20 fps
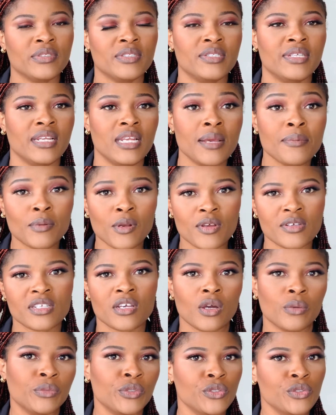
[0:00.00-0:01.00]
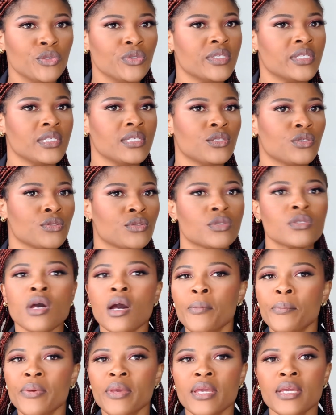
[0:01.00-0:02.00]
The lip gloss I'll be using to
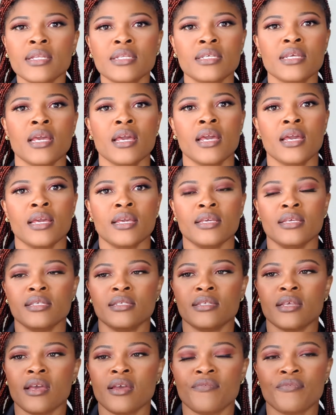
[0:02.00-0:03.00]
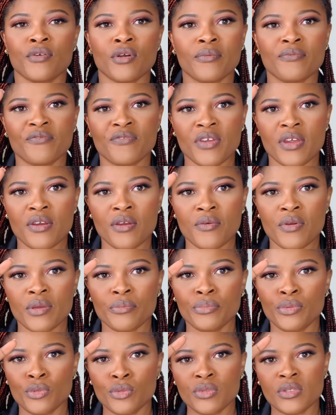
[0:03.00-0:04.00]
top it is from Very
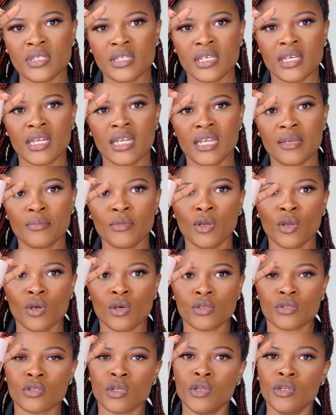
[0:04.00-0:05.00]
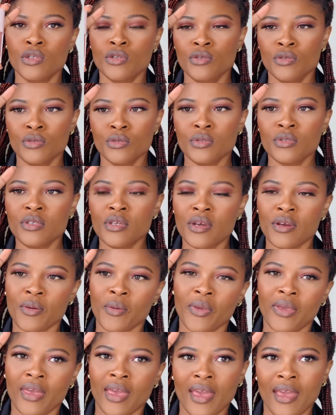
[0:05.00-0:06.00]
Beauty Lip Gloss Nude,
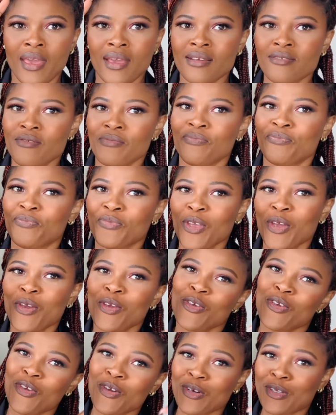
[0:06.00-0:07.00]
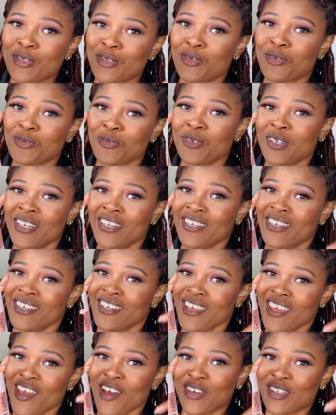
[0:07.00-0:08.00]
okay? Yours truly,
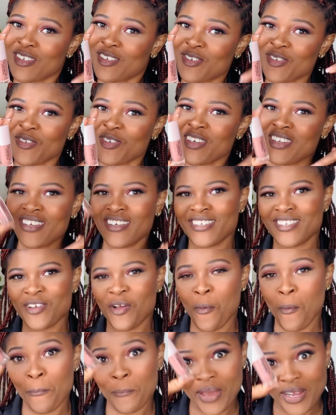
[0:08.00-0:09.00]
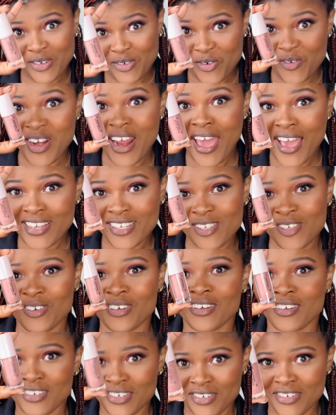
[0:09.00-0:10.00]
so patronize your
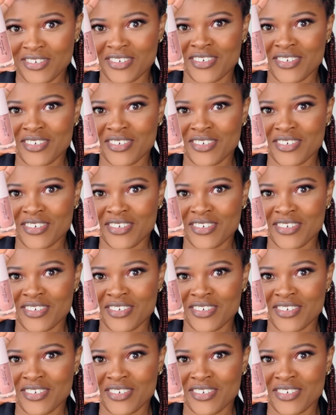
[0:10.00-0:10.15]
girl,